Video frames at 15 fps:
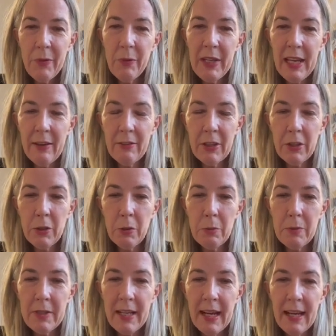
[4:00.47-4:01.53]
We have a
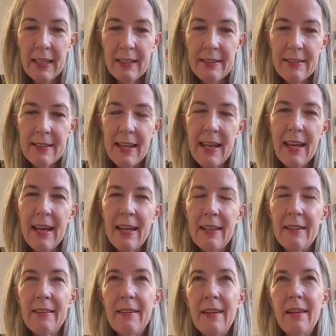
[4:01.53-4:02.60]
group text
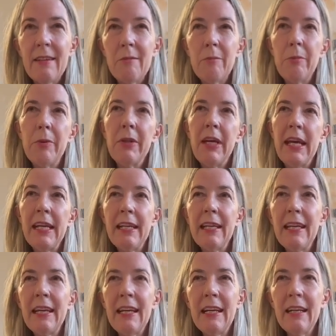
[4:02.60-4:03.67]
and
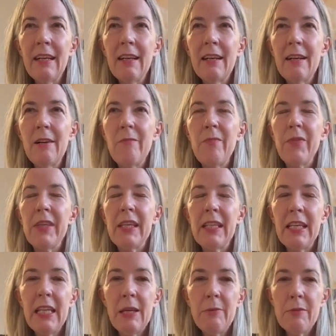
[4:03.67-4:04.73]
planking
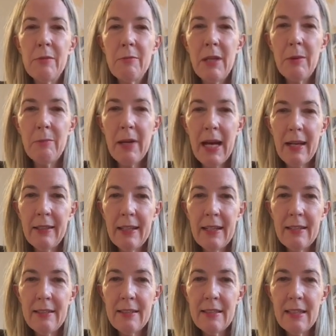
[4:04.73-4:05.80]
keeps me
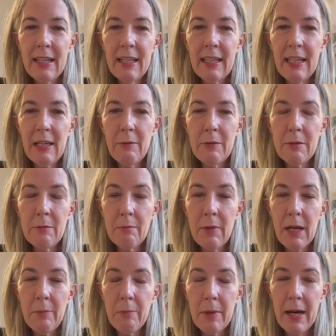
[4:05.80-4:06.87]
balanced. It keeps
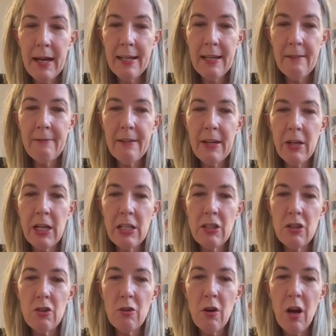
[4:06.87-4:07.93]
my body very
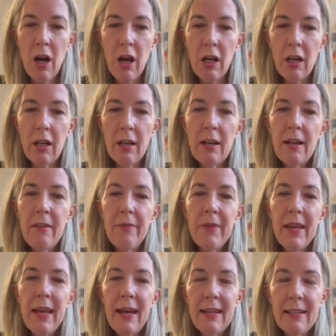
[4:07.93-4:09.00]
strong
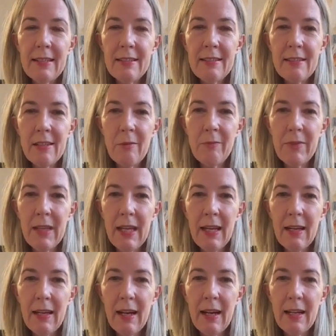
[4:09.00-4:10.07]
and it's
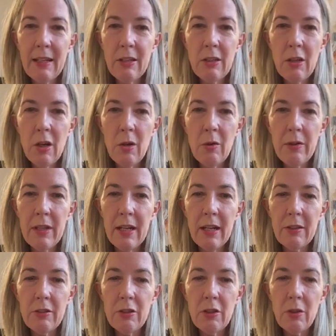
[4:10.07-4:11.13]
something I know that
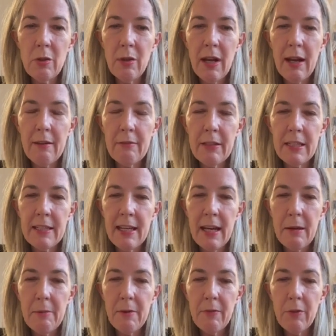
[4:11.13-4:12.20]
I'll do every
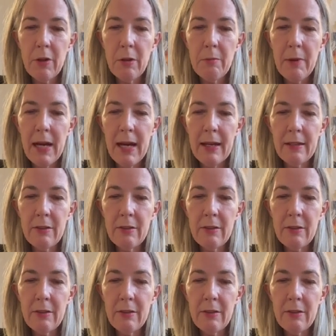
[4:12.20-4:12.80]
day before bed.